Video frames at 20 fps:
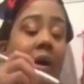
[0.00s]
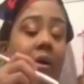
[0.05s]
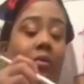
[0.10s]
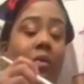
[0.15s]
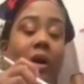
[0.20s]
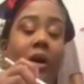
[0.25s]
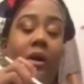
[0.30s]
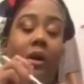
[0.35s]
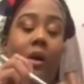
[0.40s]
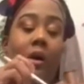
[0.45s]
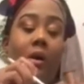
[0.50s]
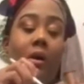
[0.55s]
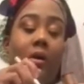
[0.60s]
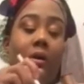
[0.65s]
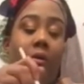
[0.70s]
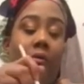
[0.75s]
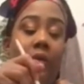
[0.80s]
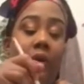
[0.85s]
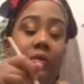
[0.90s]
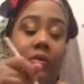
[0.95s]
the way,
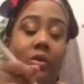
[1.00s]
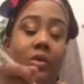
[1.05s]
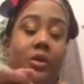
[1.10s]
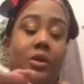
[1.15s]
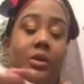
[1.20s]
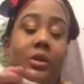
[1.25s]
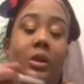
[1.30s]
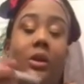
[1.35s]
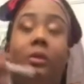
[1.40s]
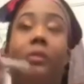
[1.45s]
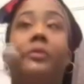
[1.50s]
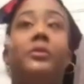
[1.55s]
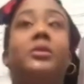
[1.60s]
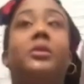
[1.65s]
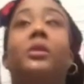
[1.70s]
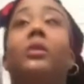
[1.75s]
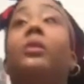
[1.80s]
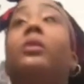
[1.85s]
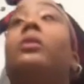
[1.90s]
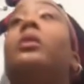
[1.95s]
y'all, Aviva just left,
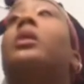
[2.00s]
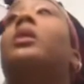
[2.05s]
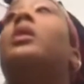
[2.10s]
so